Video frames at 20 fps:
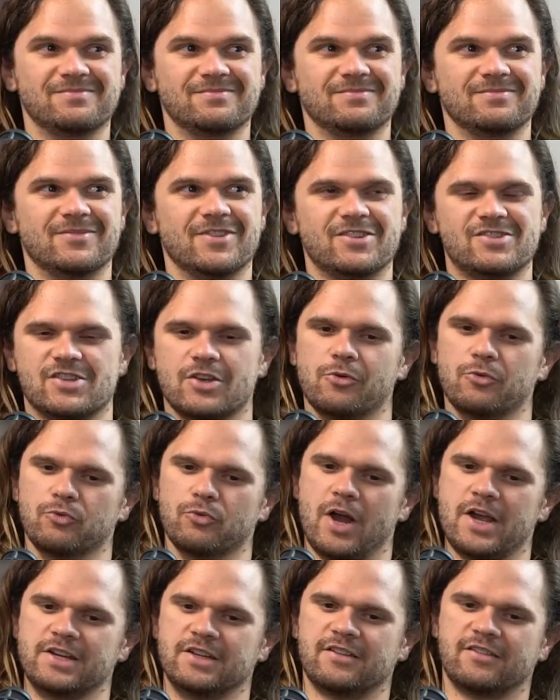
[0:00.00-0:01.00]
So
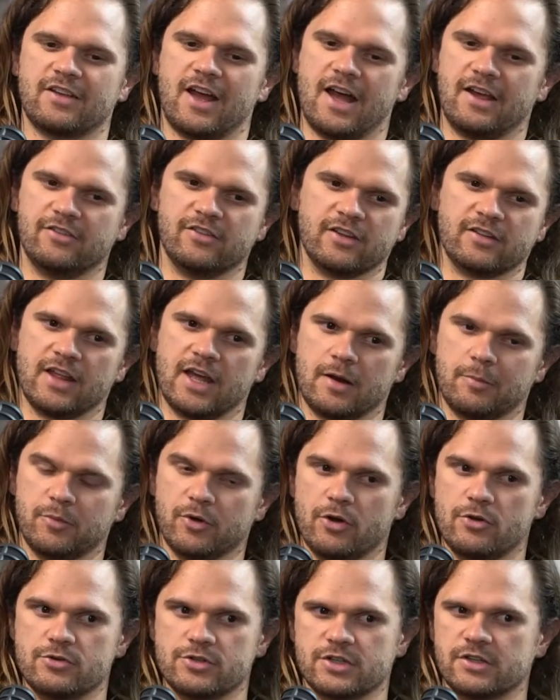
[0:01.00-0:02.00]
right sizing that
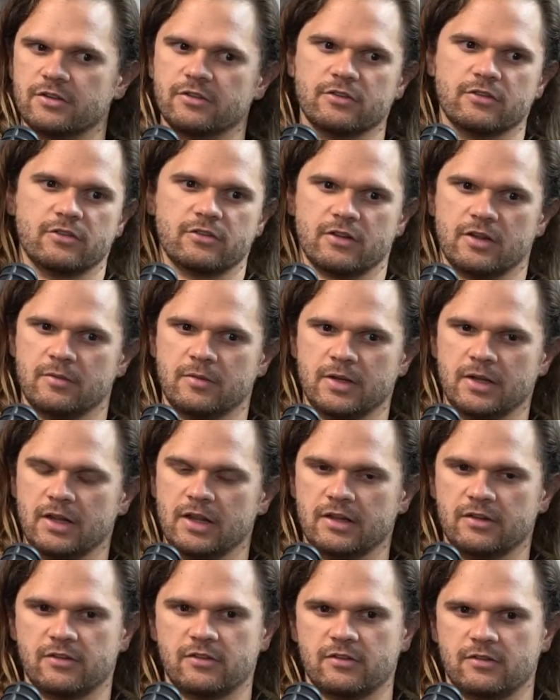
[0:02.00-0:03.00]
approach is, I mean,
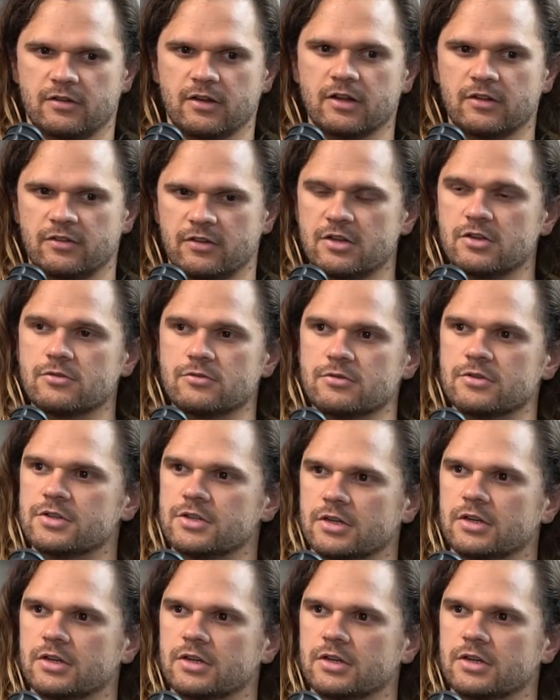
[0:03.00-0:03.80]
it's huge.